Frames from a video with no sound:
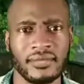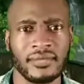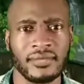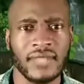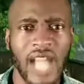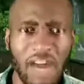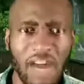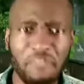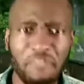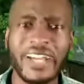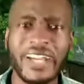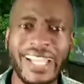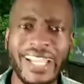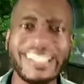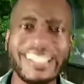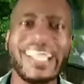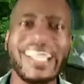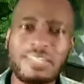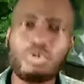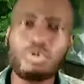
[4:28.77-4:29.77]
African
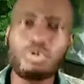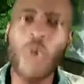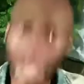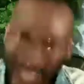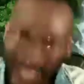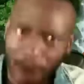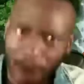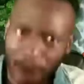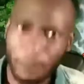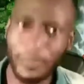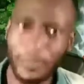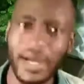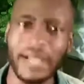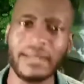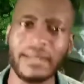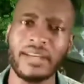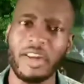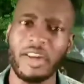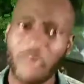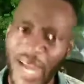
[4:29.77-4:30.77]
leaders, wake up,
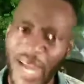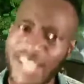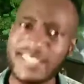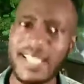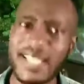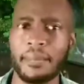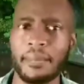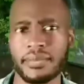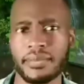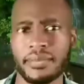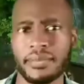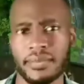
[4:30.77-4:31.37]
man. Rise up.